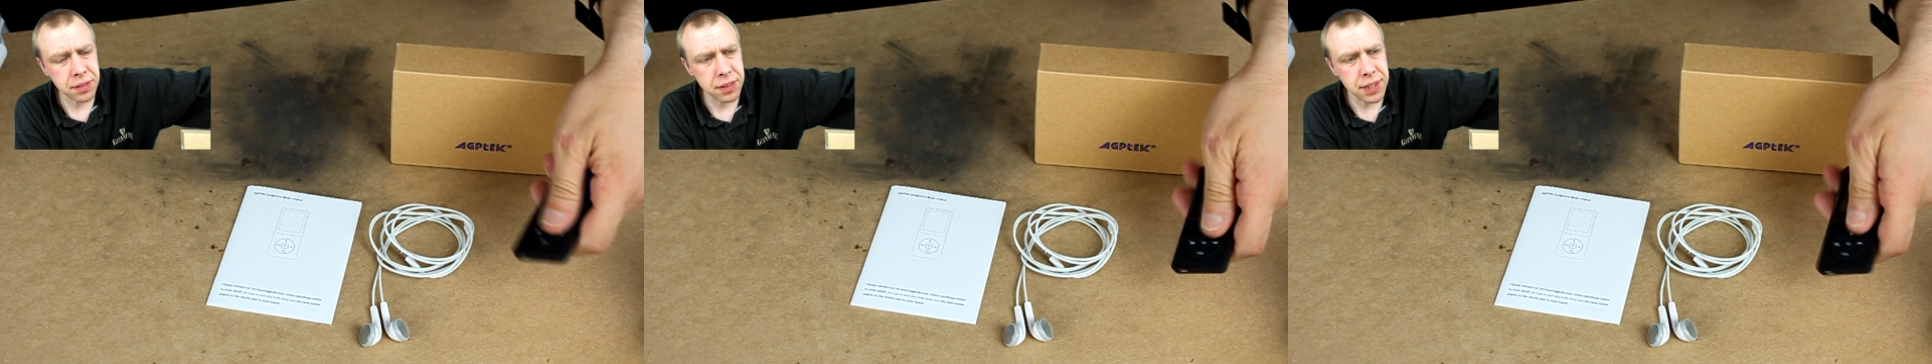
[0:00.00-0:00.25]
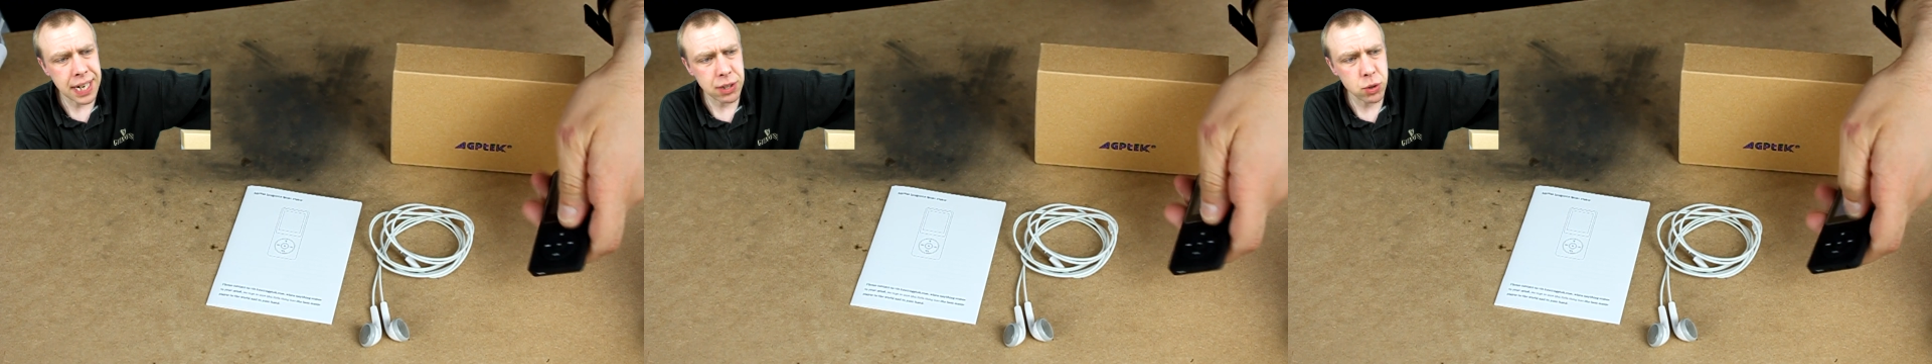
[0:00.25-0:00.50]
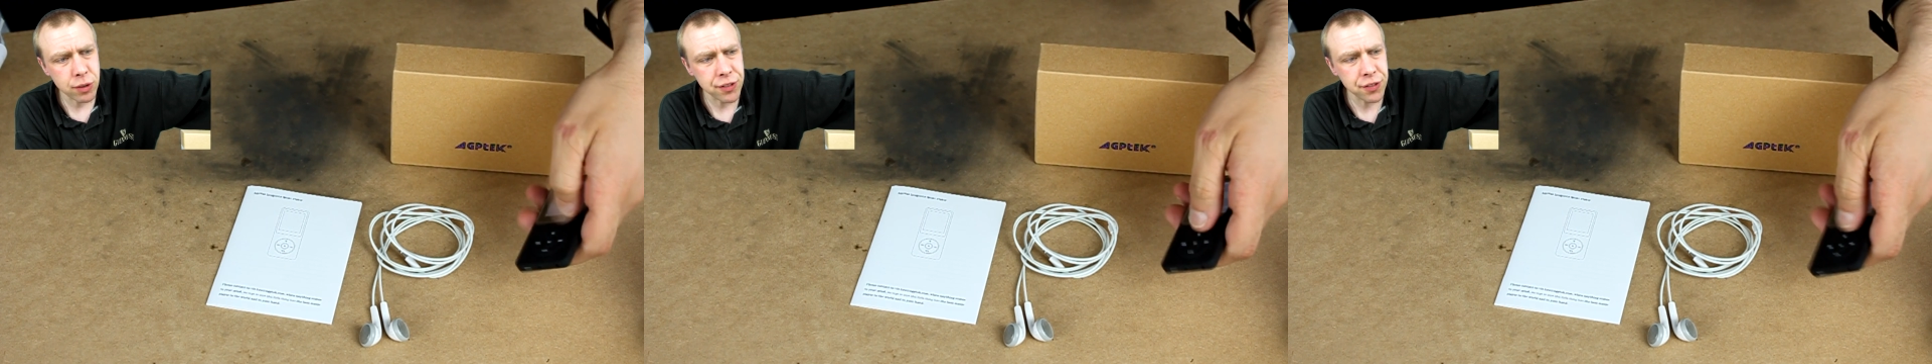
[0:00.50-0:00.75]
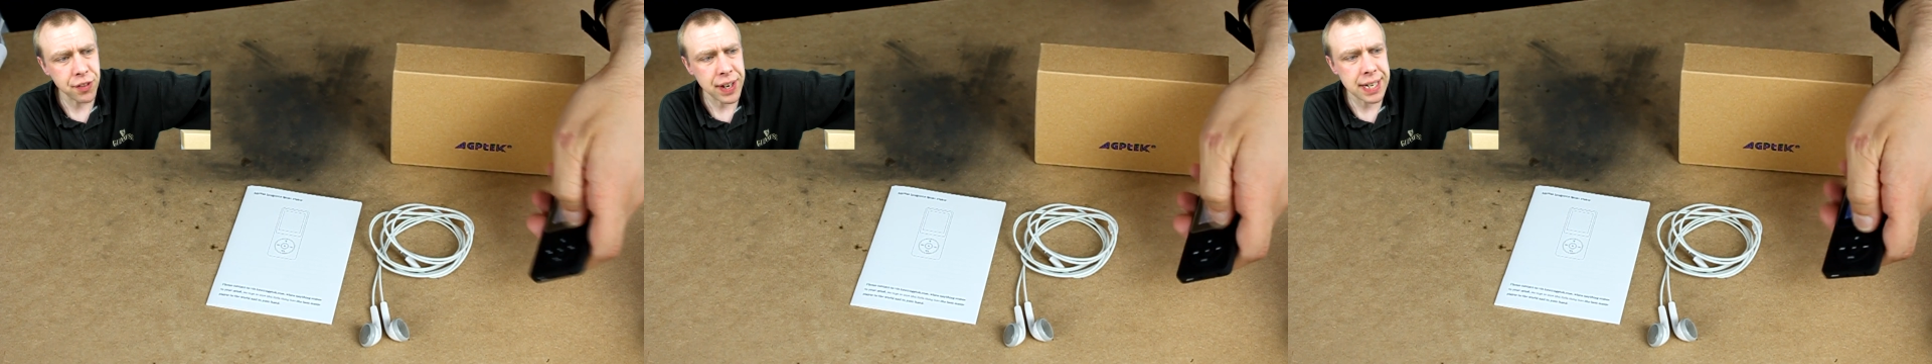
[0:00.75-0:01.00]
the actual
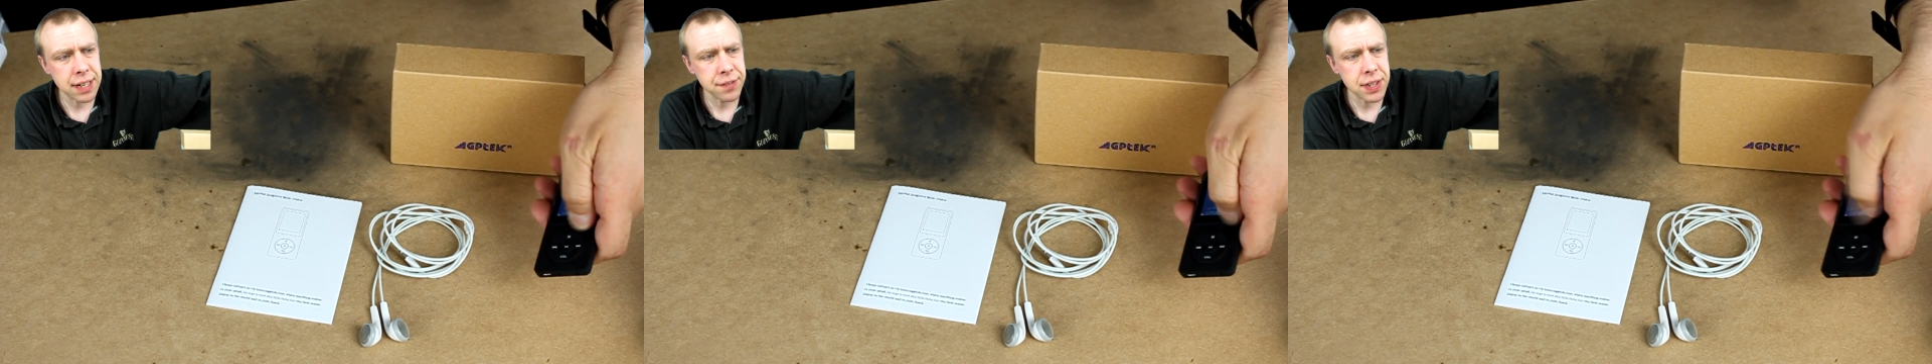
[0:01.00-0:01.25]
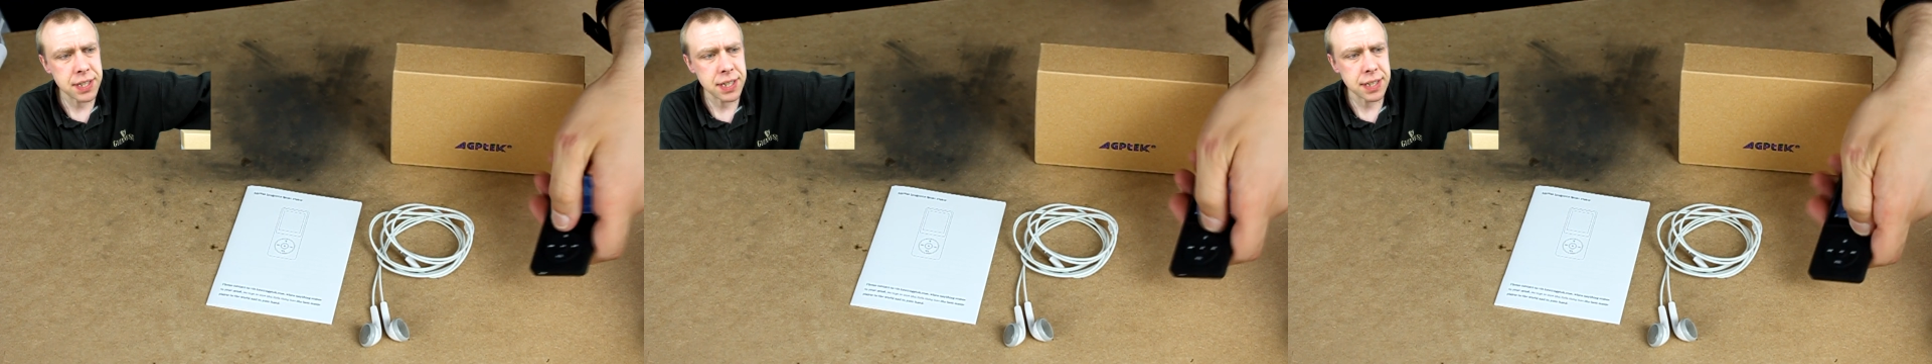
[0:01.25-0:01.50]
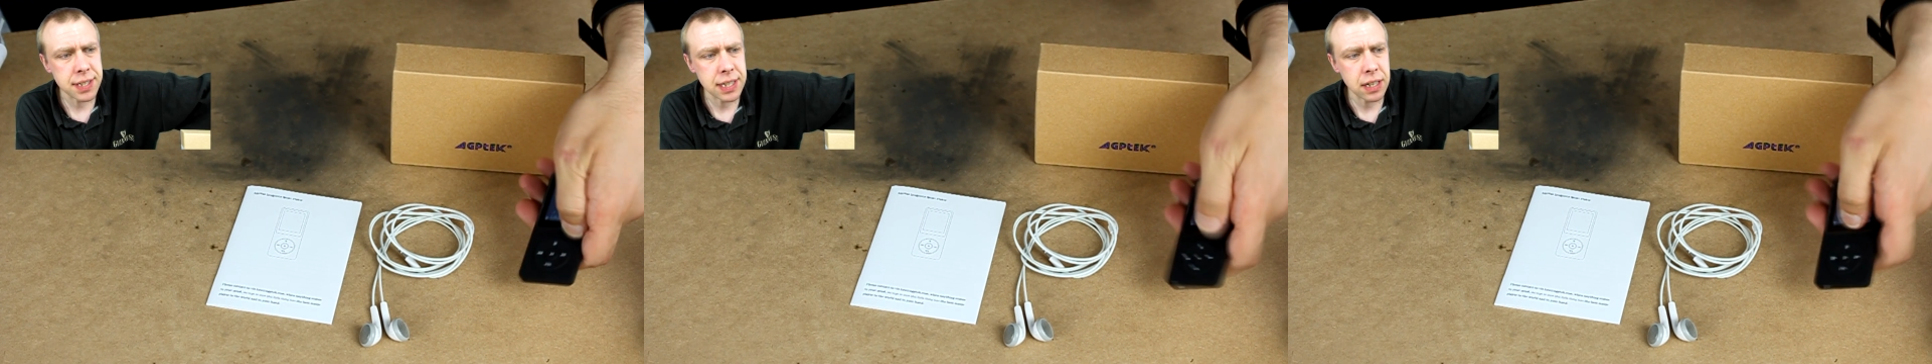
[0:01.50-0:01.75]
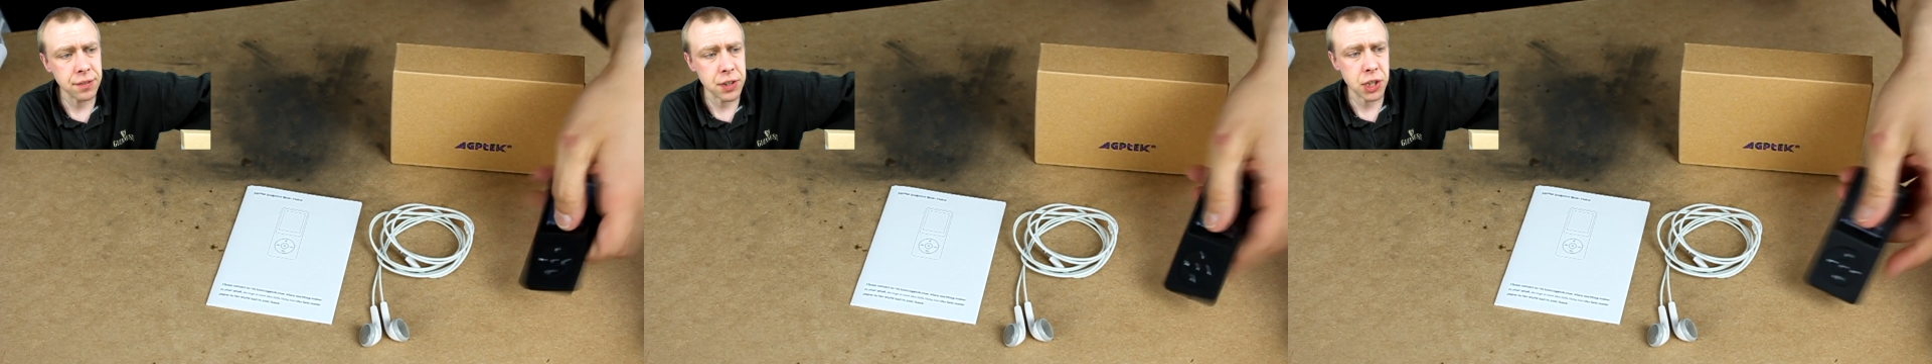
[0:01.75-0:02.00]
feel of this
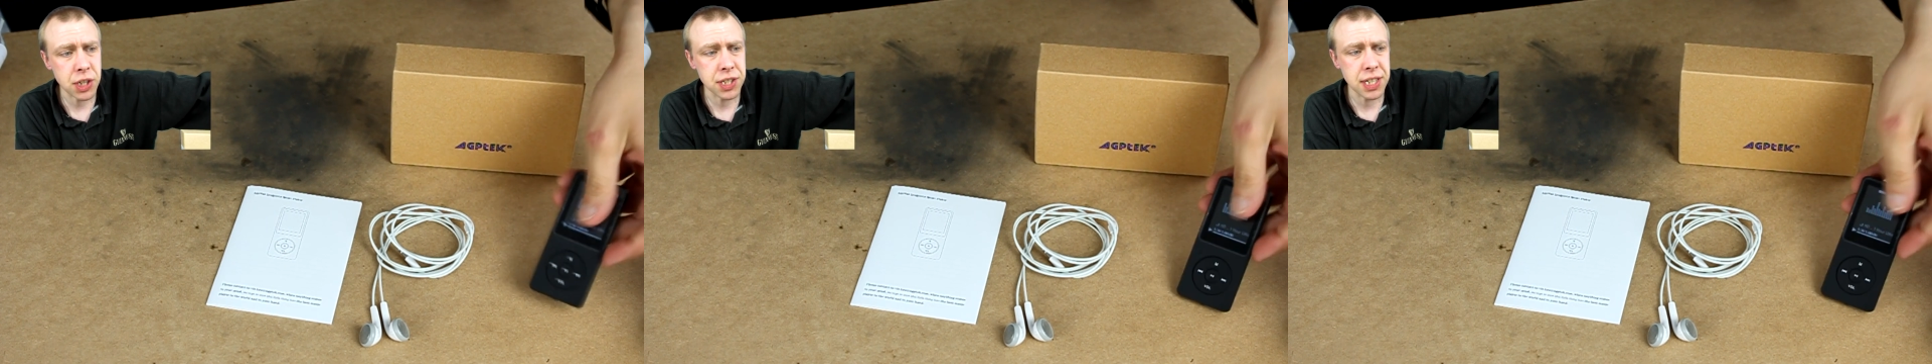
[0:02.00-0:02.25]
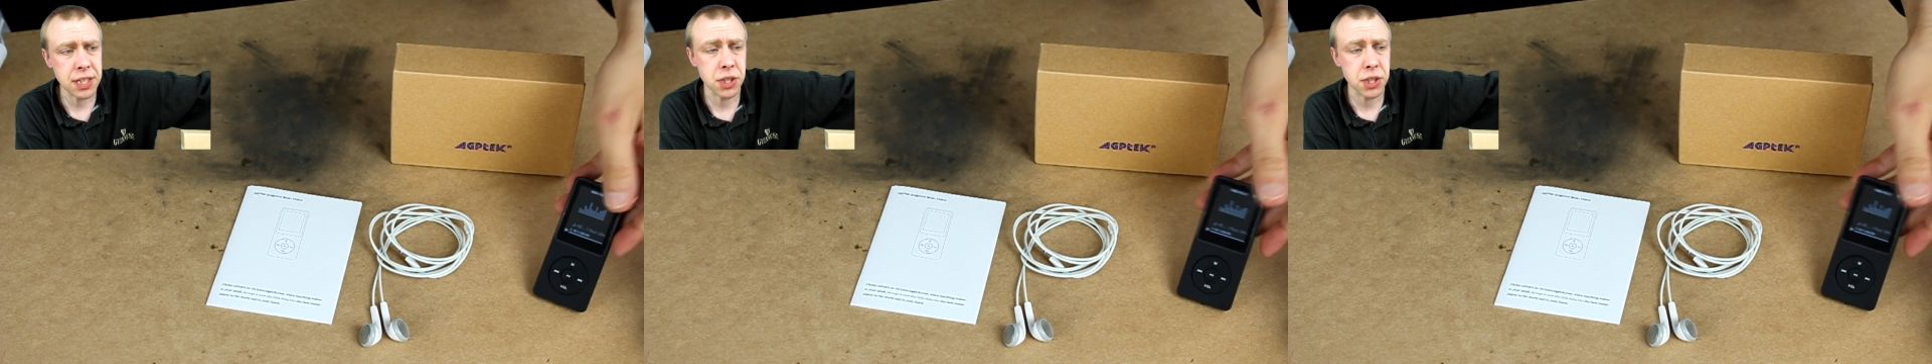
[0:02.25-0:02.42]
itself, as you can see,